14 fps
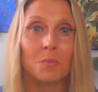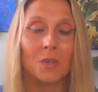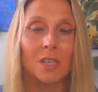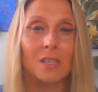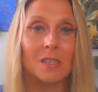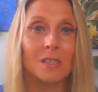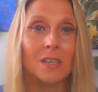
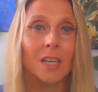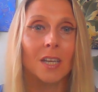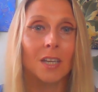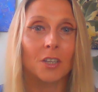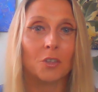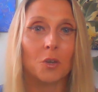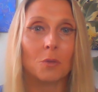Please
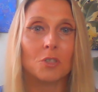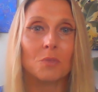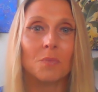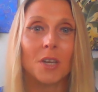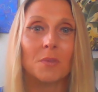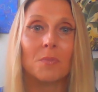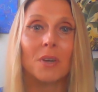go to
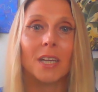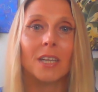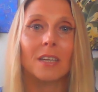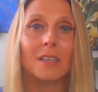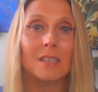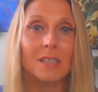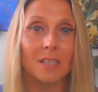my
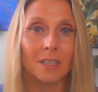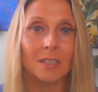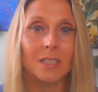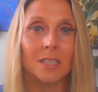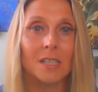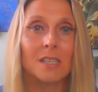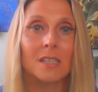playlist
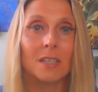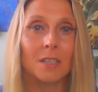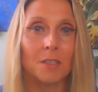and listen.